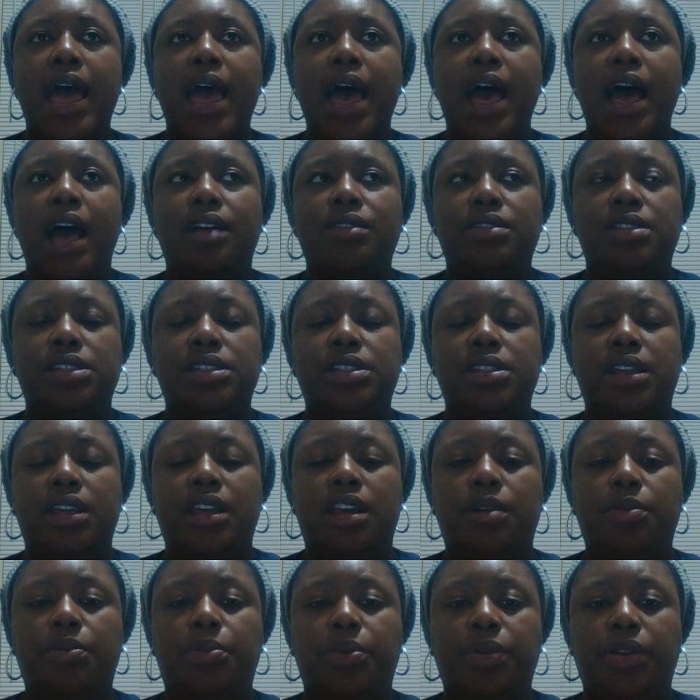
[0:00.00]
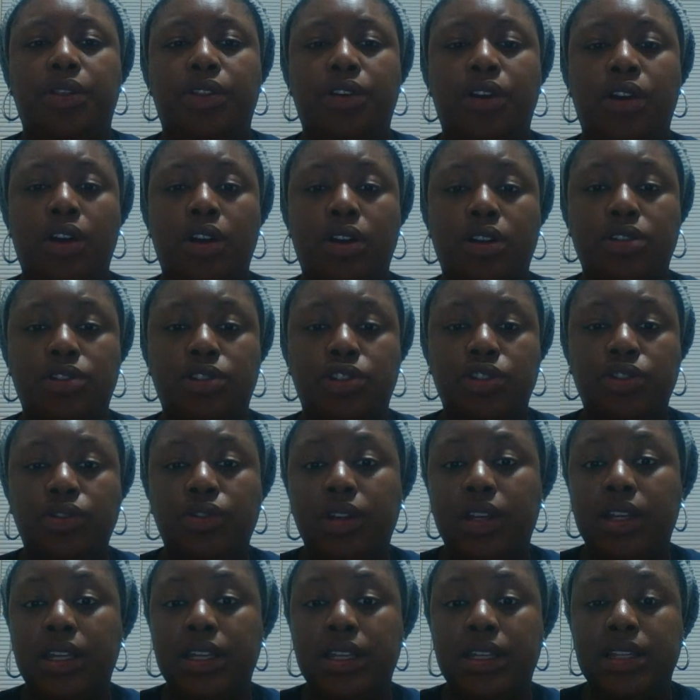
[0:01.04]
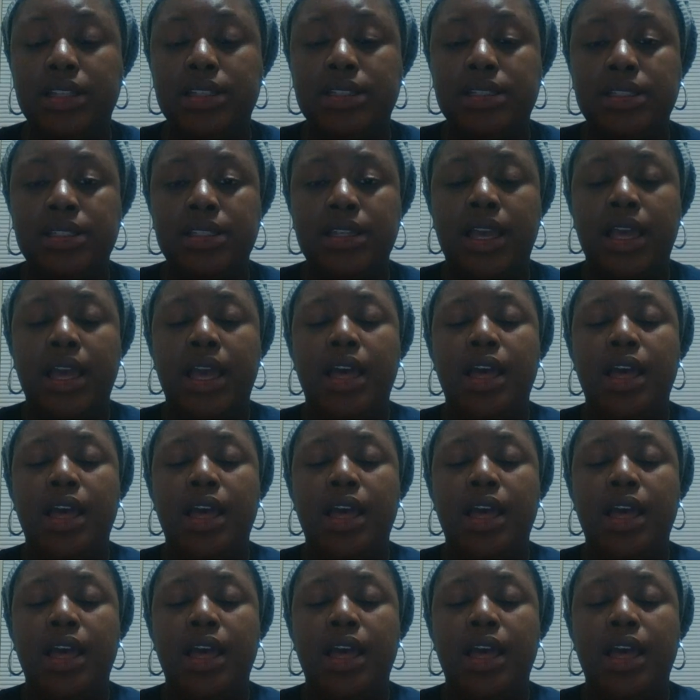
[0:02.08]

how to stay up with current trends